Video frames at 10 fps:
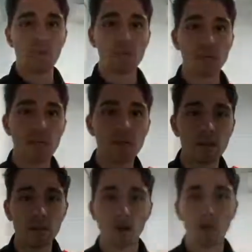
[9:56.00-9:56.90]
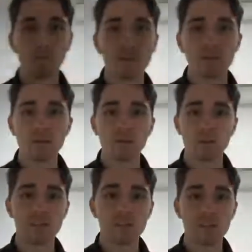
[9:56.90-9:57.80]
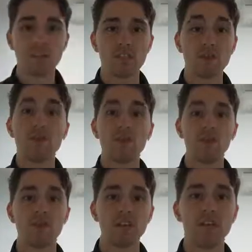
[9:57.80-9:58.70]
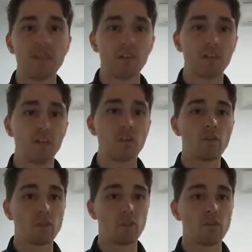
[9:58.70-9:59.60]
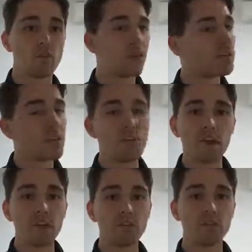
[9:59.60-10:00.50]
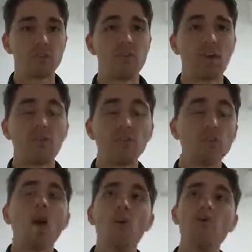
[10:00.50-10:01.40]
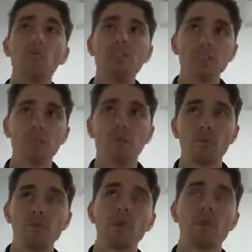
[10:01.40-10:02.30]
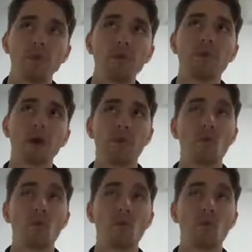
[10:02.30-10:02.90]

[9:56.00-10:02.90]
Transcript: Meg Lewis is disappointed with the team. Don't think Koff should have been dropped. 100%. I'm not overly disappointed when I think about